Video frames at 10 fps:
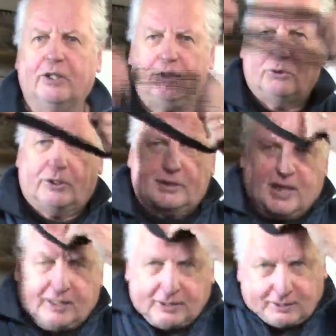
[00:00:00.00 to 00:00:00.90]
You can
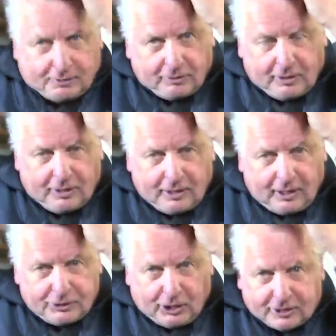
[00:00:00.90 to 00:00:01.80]
take this and
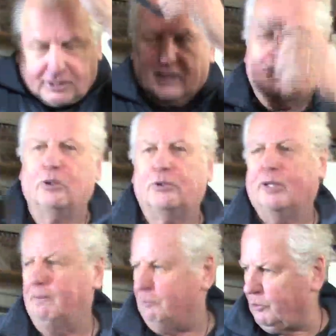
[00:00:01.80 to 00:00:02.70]
adjust it so
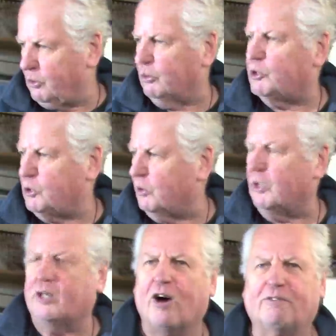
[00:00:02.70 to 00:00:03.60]
that you're
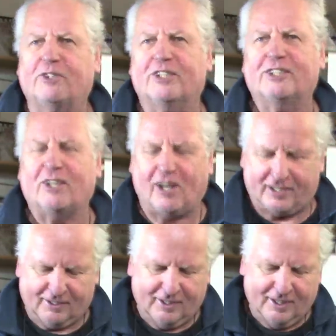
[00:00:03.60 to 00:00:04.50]
shooting off to the side.